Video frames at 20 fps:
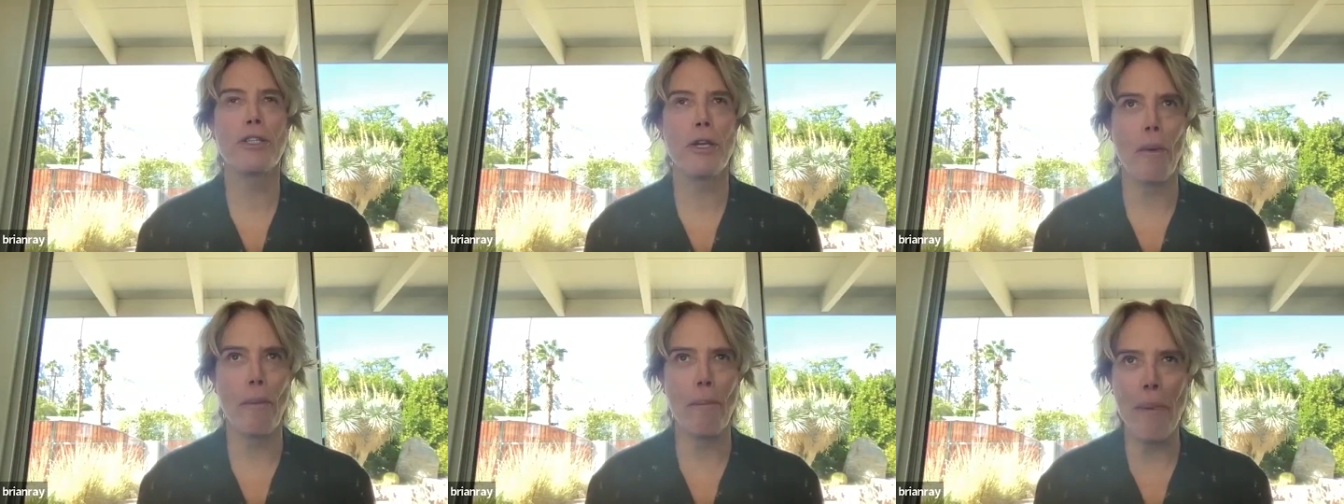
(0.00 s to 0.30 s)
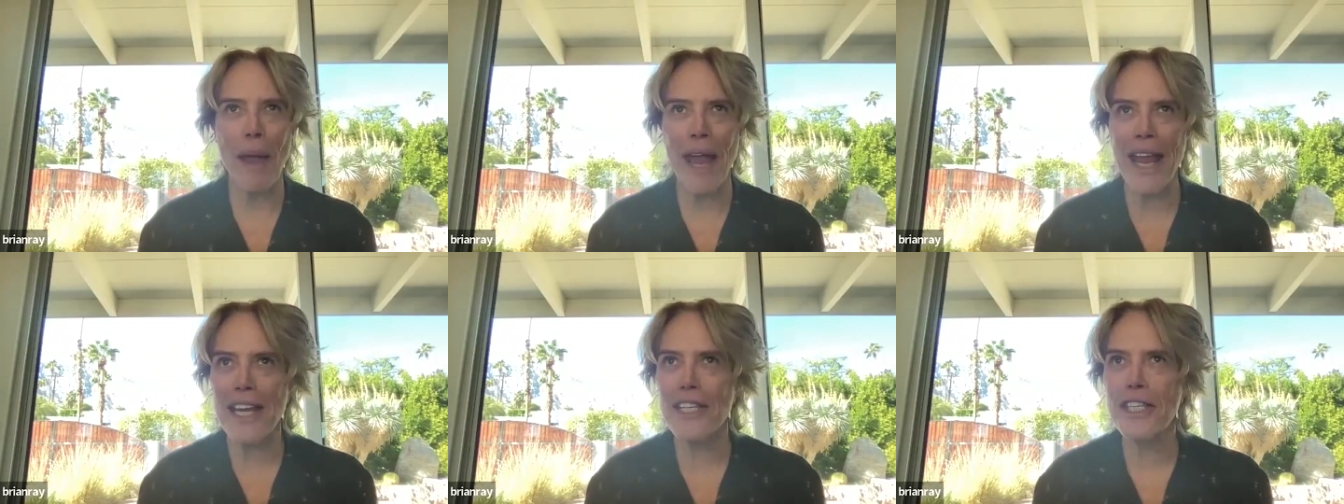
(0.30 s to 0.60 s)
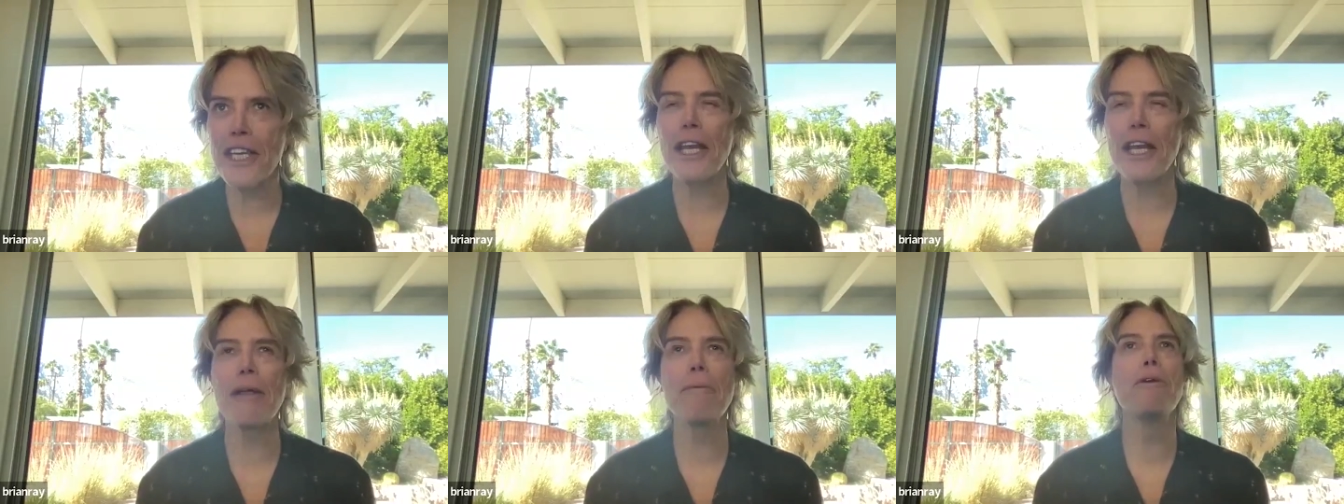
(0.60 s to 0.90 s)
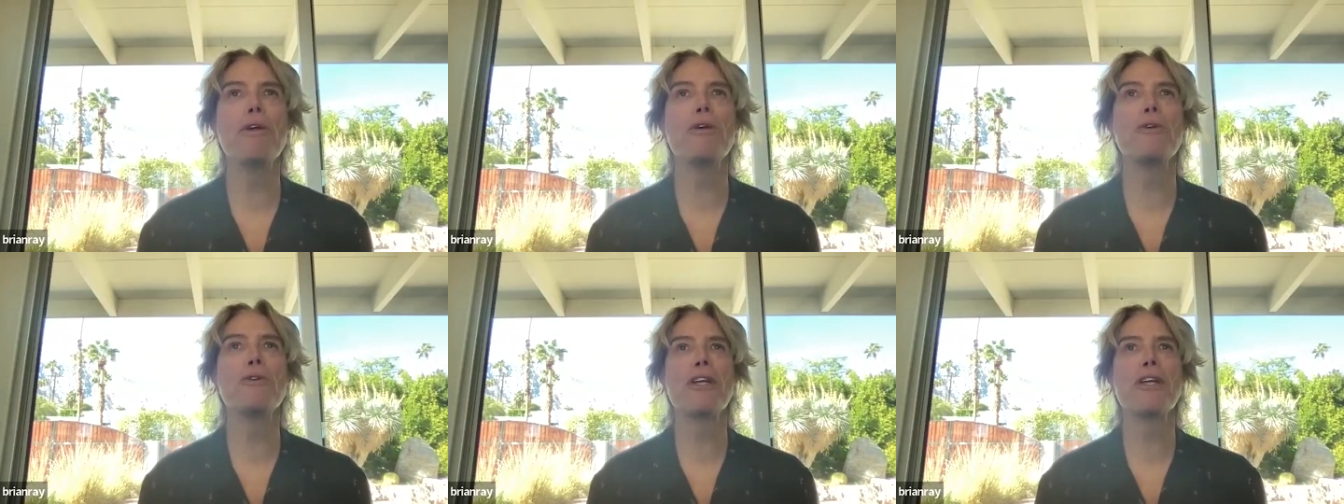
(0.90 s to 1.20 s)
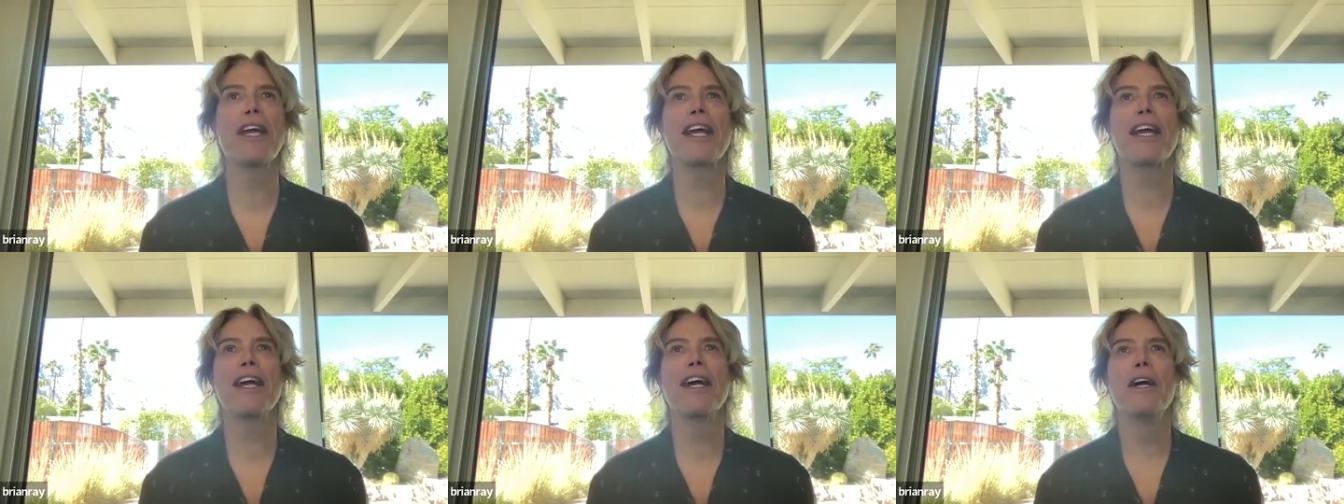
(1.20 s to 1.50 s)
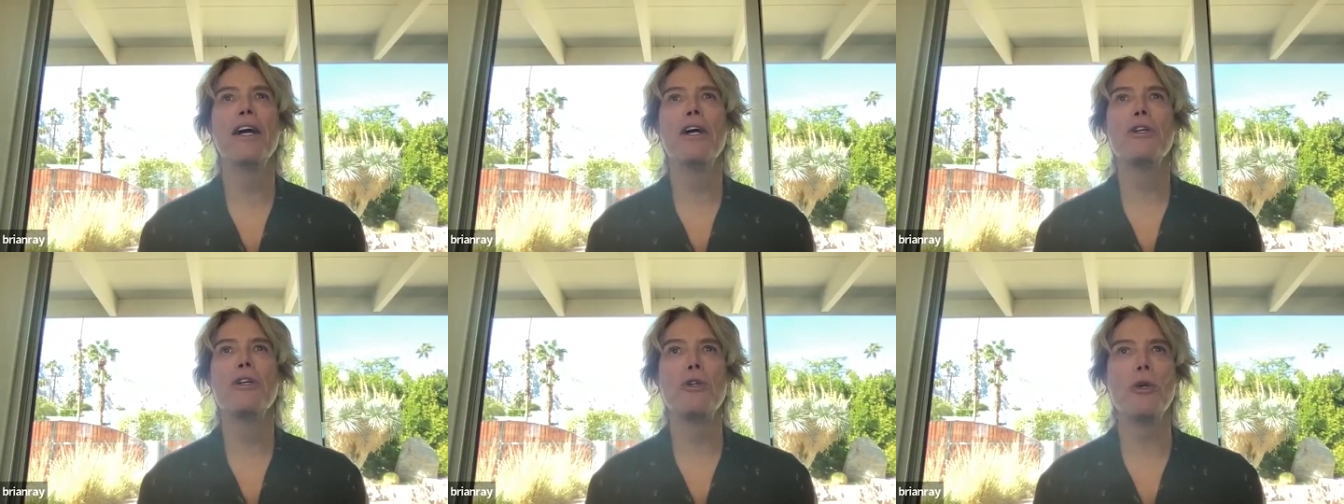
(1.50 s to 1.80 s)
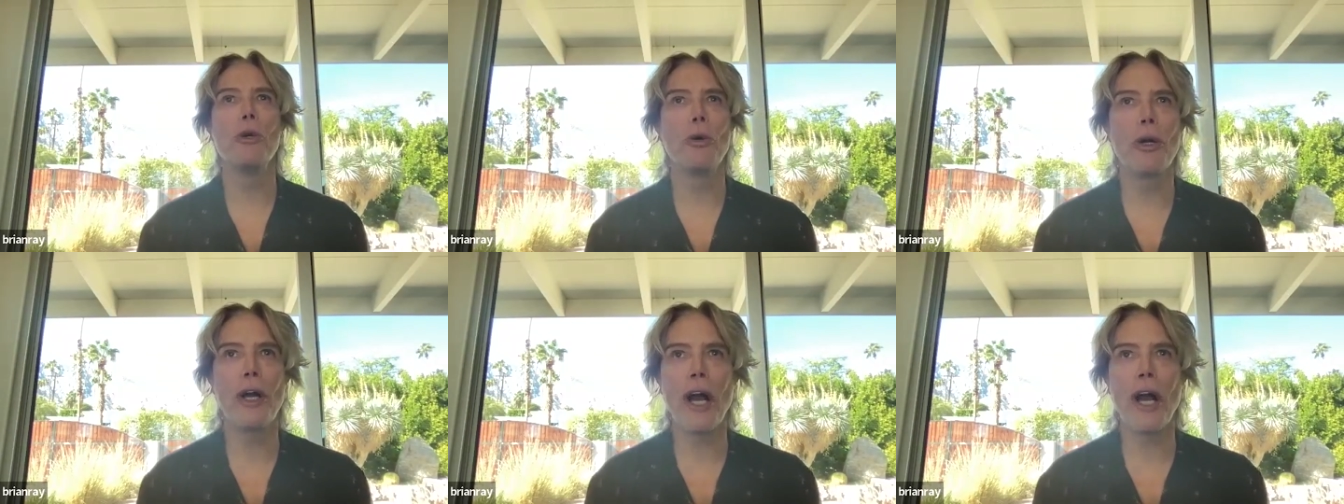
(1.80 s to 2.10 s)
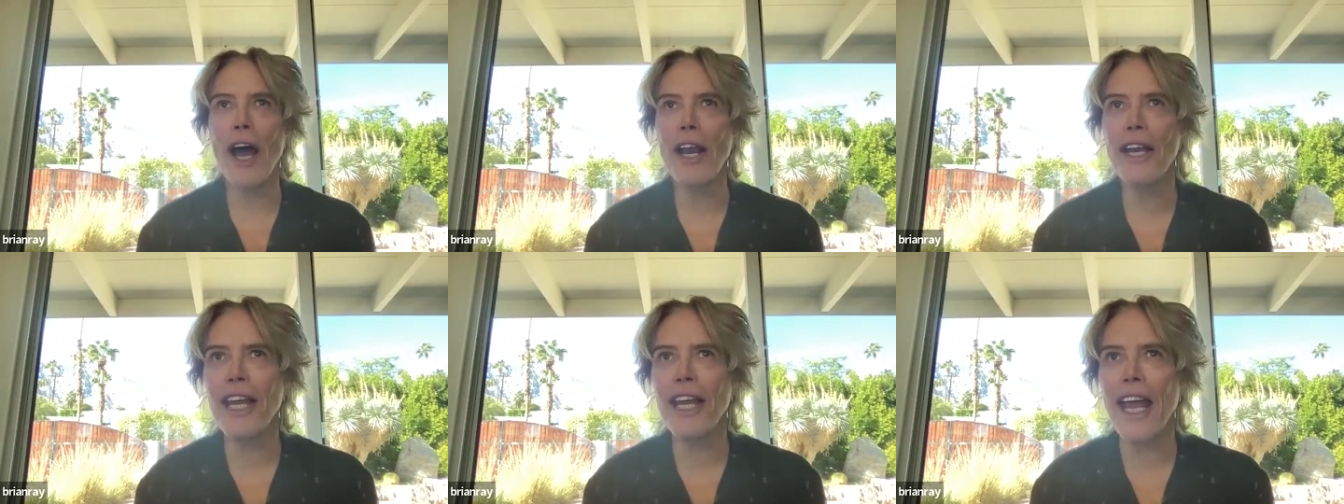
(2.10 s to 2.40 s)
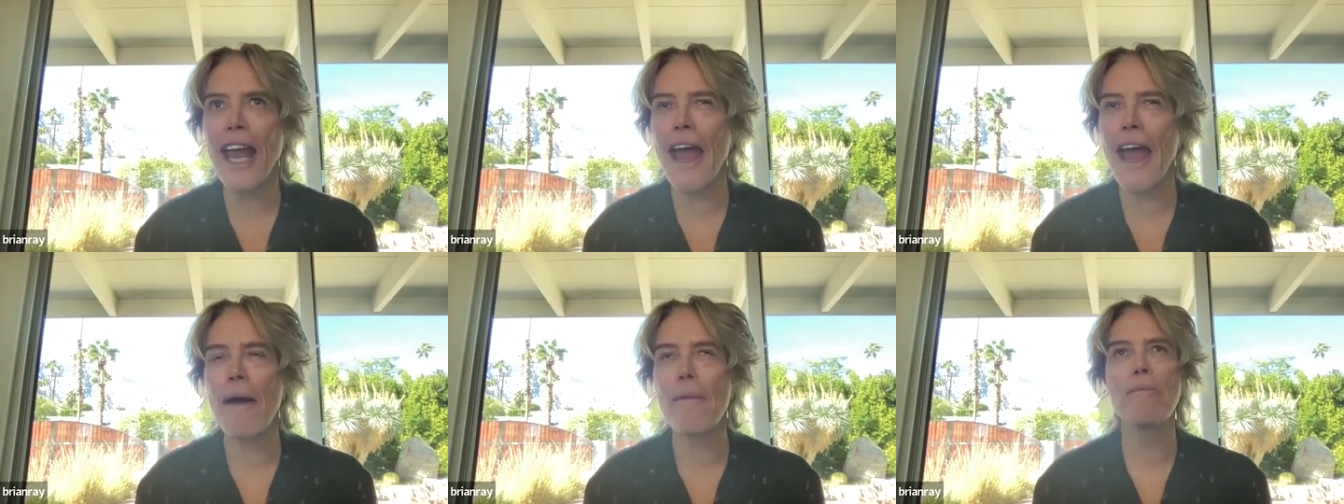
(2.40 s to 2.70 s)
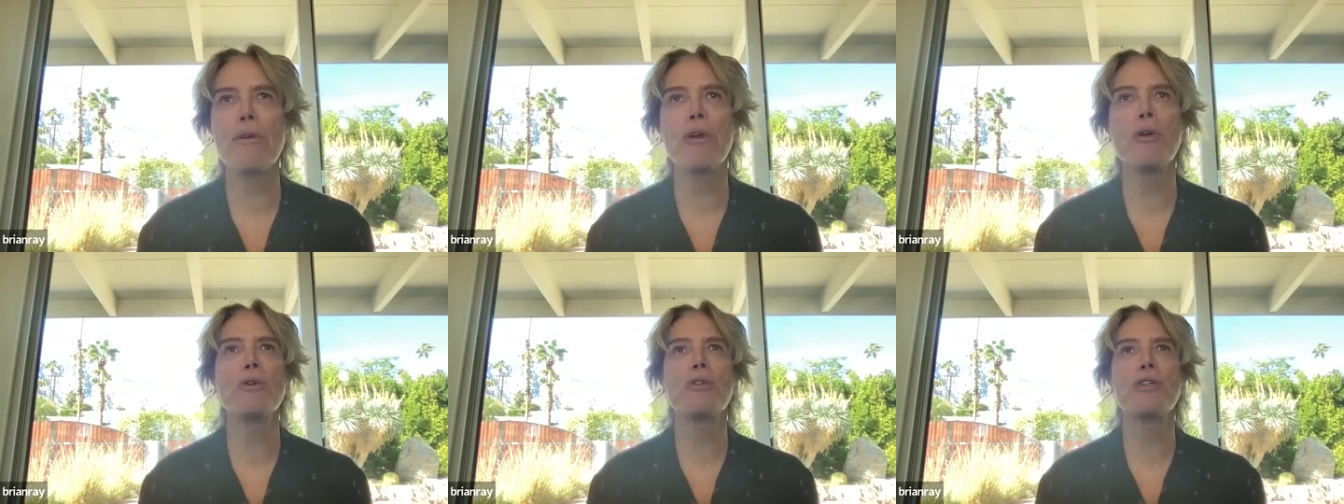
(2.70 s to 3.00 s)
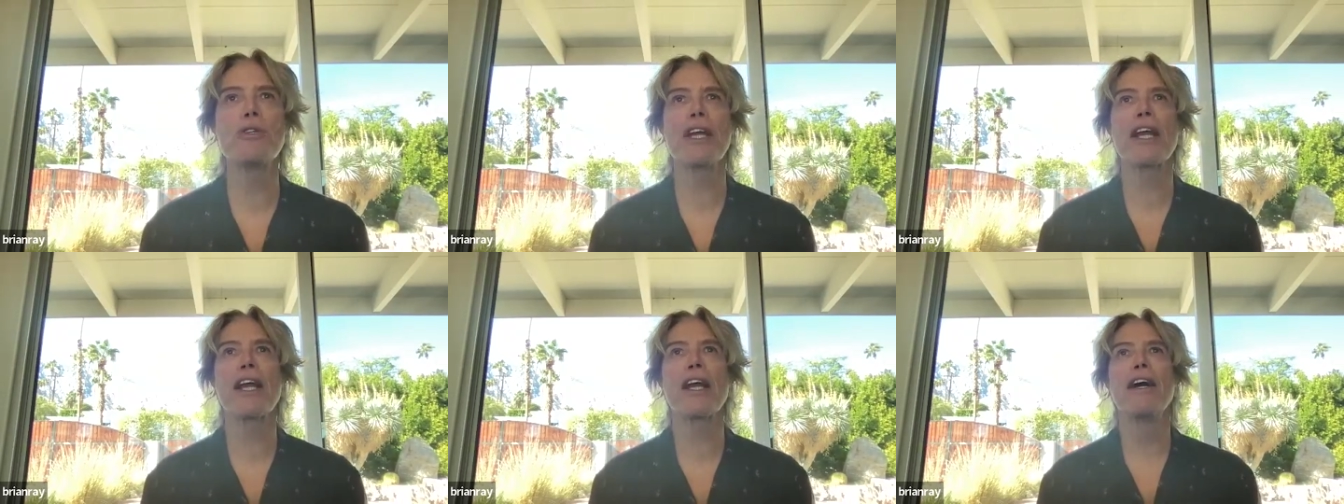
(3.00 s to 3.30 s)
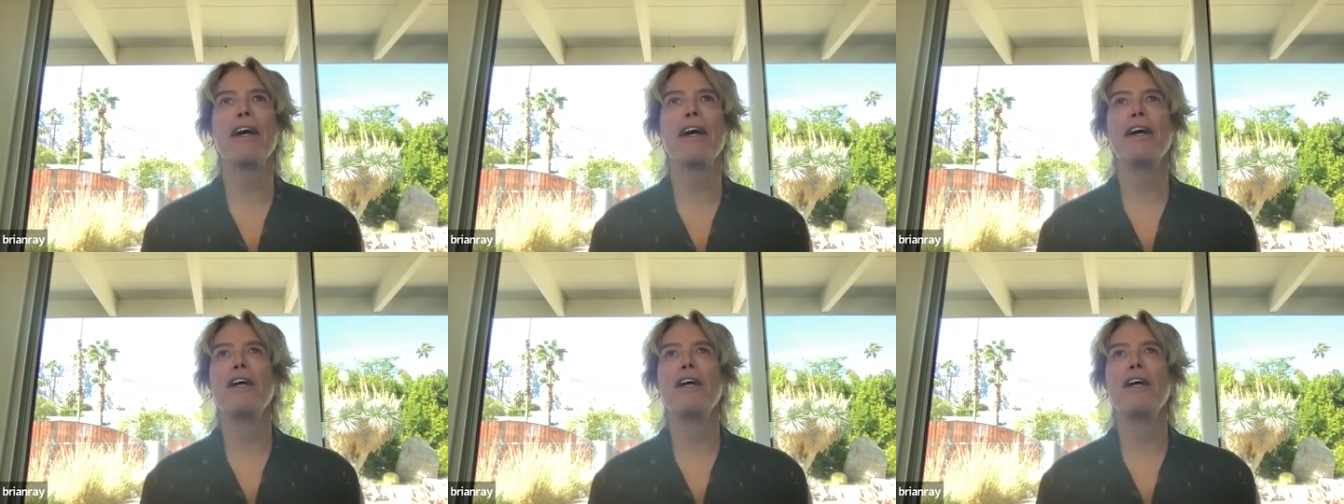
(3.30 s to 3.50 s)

to Bay City Music, to Cunningham Music,